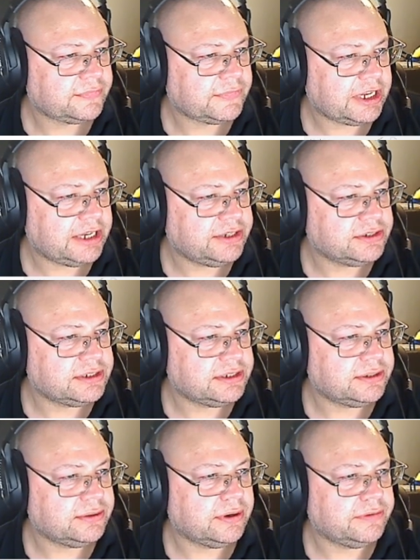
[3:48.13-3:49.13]
I just need to
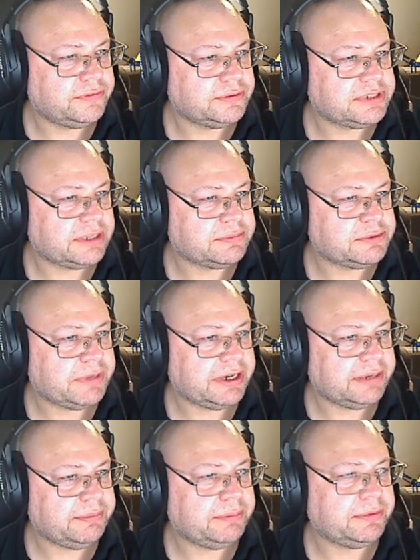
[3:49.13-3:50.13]
go a few steps
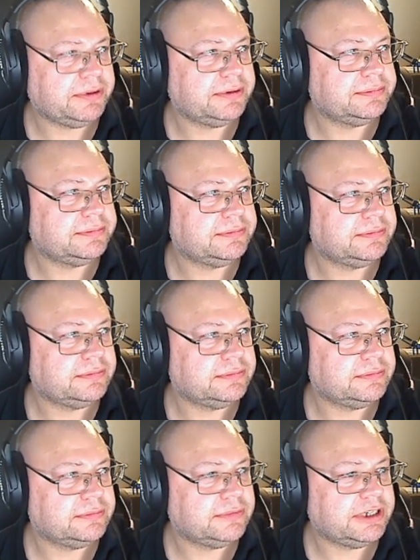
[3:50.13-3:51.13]
back, people.
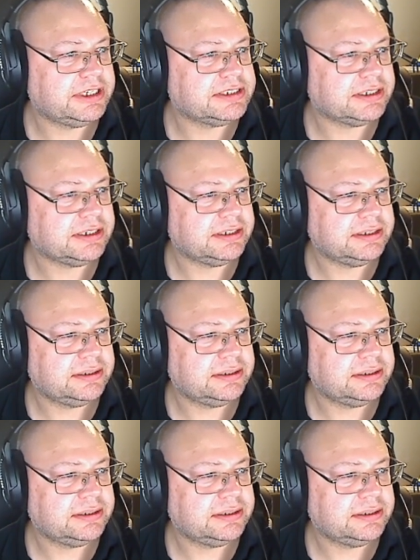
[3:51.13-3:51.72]
Wait a second.